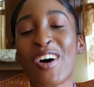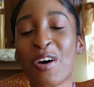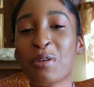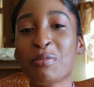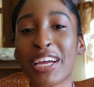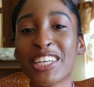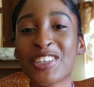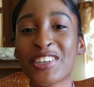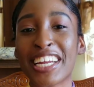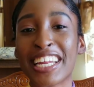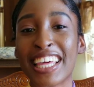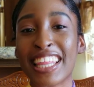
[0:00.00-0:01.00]
On my
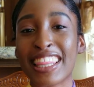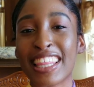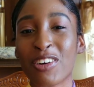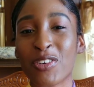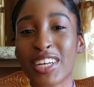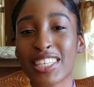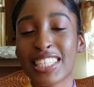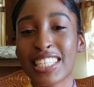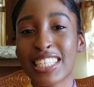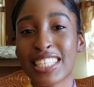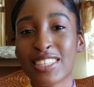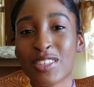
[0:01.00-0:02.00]
training, there was
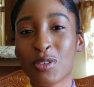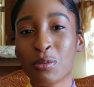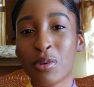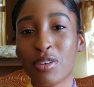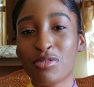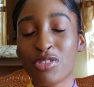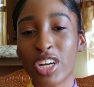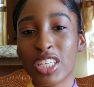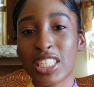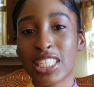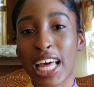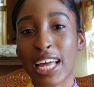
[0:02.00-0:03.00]
this group of
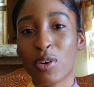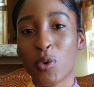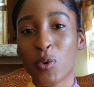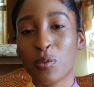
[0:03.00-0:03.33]
friends that